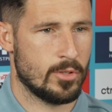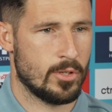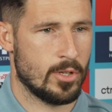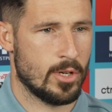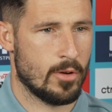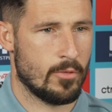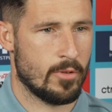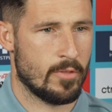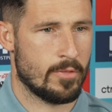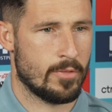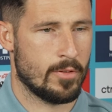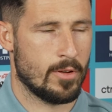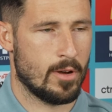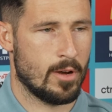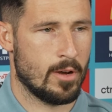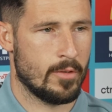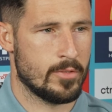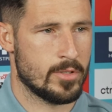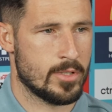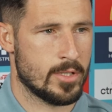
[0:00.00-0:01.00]
We've
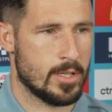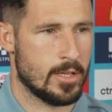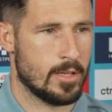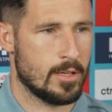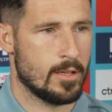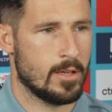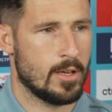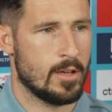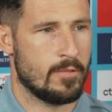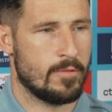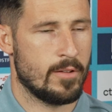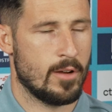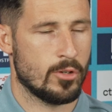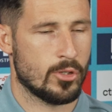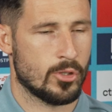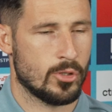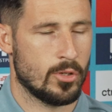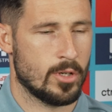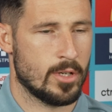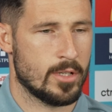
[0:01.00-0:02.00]
obviously fell
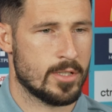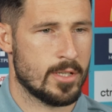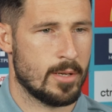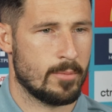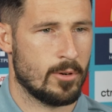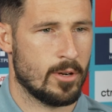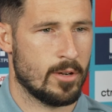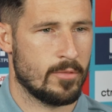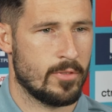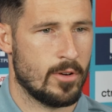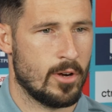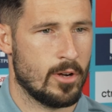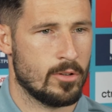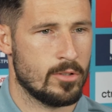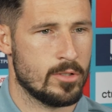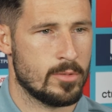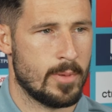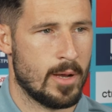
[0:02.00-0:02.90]
short at some grand finals,